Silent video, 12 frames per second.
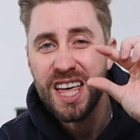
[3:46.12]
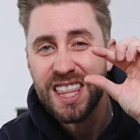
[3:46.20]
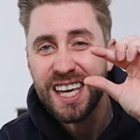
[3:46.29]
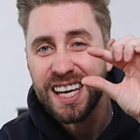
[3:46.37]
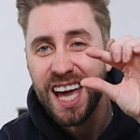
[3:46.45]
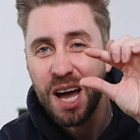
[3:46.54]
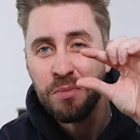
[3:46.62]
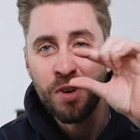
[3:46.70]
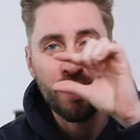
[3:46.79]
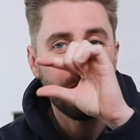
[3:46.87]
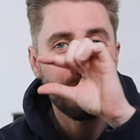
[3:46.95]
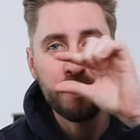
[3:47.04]
the
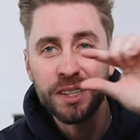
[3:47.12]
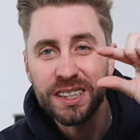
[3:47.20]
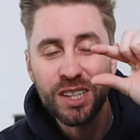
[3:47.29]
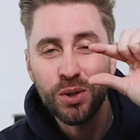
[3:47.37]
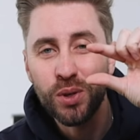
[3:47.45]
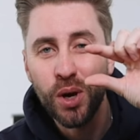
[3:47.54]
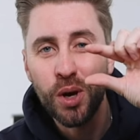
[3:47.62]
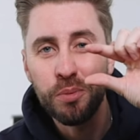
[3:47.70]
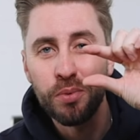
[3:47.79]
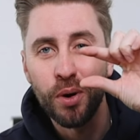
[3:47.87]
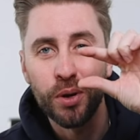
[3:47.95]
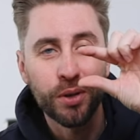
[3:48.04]
camera, from a little
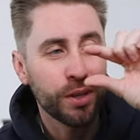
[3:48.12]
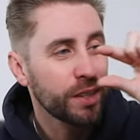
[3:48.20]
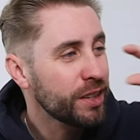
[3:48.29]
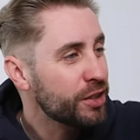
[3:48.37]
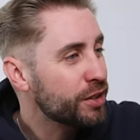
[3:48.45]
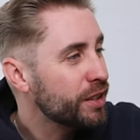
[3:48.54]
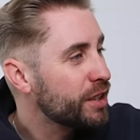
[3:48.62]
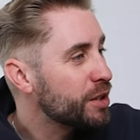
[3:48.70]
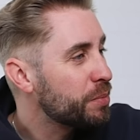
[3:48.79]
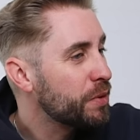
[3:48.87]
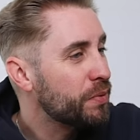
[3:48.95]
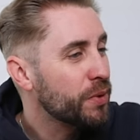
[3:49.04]
GoPro. You can literally
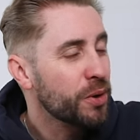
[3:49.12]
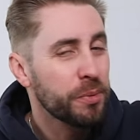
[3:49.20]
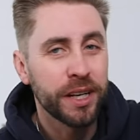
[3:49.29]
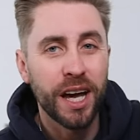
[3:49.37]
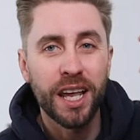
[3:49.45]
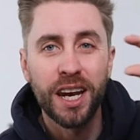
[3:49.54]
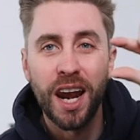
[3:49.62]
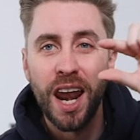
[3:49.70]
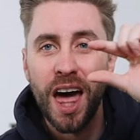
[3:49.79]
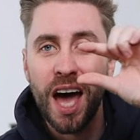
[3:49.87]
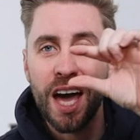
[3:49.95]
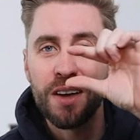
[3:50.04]
just be filming and
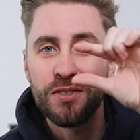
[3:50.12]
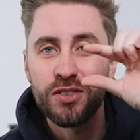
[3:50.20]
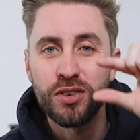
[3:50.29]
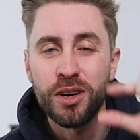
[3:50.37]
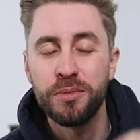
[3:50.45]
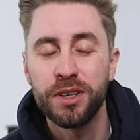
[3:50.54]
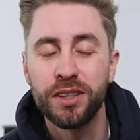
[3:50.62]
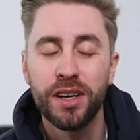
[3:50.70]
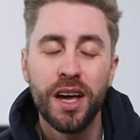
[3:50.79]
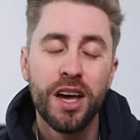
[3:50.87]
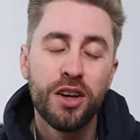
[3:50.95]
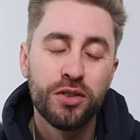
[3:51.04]
live
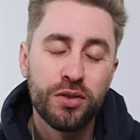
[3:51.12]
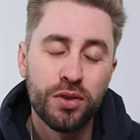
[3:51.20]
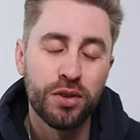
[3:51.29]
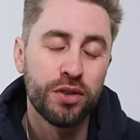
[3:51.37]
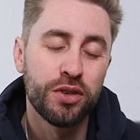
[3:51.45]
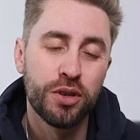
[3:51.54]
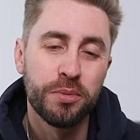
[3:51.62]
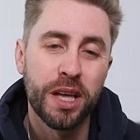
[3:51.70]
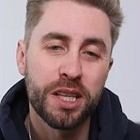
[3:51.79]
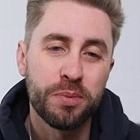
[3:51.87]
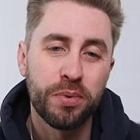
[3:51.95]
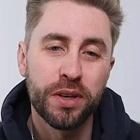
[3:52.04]
streaming to YouTube.
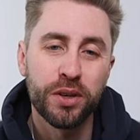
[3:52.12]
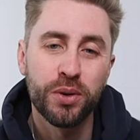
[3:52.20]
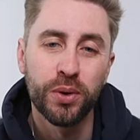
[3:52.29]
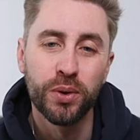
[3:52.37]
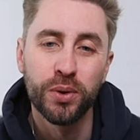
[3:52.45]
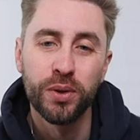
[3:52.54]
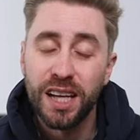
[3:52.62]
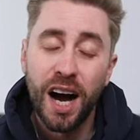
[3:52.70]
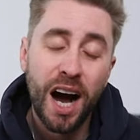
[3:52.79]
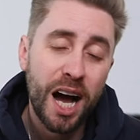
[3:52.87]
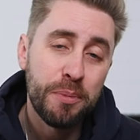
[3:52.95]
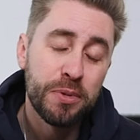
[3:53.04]
That's pretty cool. The
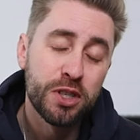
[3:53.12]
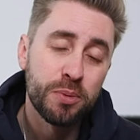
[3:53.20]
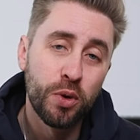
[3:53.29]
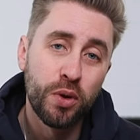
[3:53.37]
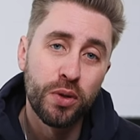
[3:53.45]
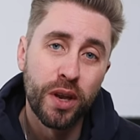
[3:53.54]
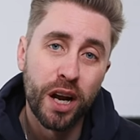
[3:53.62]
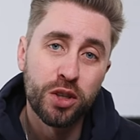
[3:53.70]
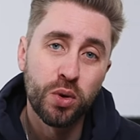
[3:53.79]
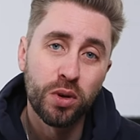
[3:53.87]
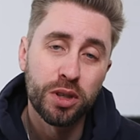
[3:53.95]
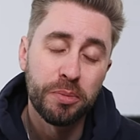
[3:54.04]
Hyper Smooth that I
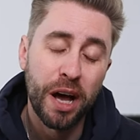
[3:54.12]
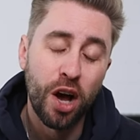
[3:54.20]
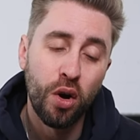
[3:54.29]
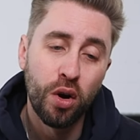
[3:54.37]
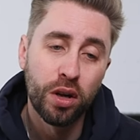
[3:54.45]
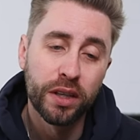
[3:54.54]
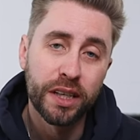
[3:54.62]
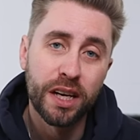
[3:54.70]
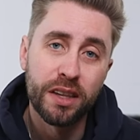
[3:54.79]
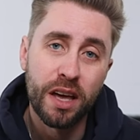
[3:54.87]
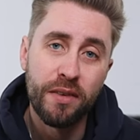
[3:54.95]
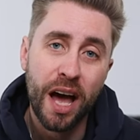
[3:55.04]
talked about
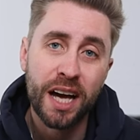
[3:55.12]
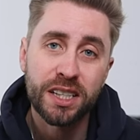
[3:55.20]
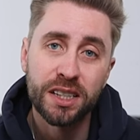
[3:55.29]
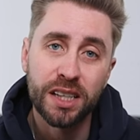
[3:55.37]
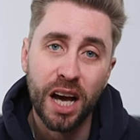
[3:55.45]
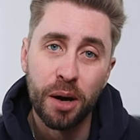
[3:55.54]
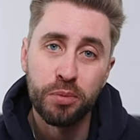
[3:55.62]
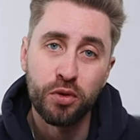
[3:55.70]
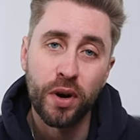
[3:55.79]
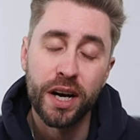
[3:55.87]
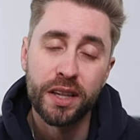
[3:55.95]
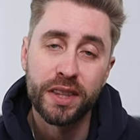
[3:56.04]
earlier, they've actually
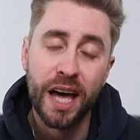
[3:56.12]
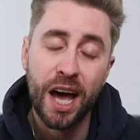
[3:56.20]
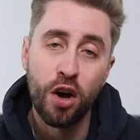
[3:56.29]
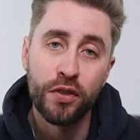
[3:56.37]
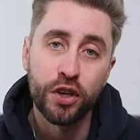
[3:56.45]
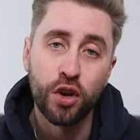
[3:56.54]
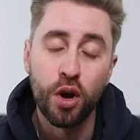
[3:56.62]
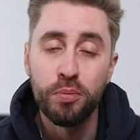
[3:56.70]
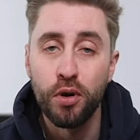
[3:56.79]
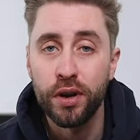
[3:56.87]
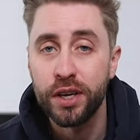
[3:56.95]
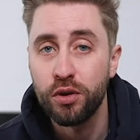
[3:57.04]
upgraded that. On the
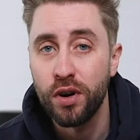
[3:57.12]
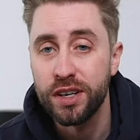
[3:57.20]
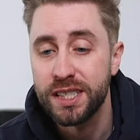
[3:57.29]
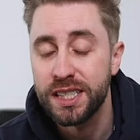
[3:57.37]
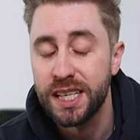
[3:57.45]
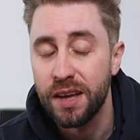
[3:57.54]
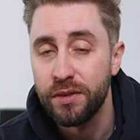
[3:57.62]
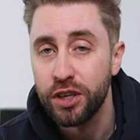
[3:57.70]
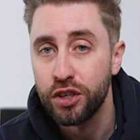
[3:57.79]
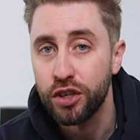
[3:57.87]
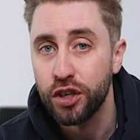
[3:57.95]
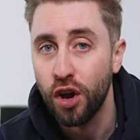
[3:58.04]
GoPro Hero
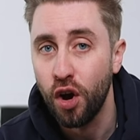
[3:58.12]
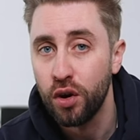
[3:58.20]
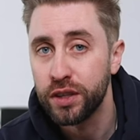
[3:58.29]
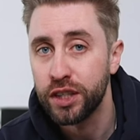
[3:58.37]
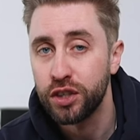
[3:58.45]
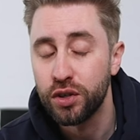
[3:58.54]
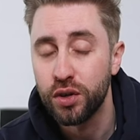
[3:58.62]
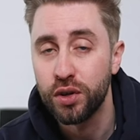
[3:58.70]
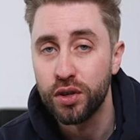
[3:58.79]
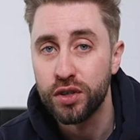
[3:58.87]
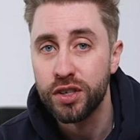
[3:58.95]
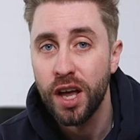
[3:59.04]
7, you could only
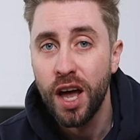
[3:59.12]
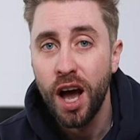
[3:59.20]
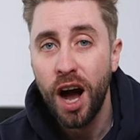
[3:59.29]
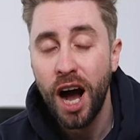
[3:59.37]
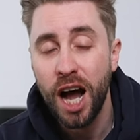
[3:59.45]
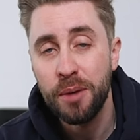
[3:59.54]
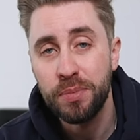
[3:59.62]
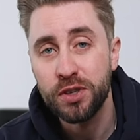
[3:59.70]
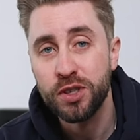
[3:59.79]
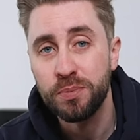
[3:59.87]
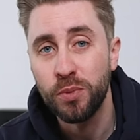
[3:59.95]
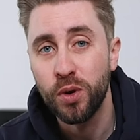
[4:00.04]
use Hyper
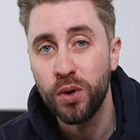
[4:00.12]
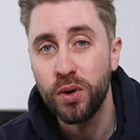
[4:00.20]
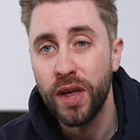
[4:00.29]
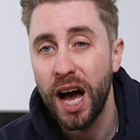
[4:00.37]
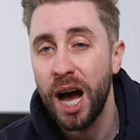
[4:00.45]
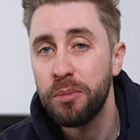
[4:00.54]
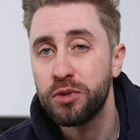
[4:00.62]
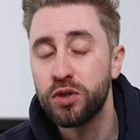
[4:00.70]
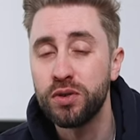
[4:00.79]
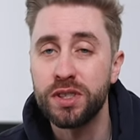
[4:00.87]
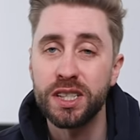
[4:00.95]
Smooth up to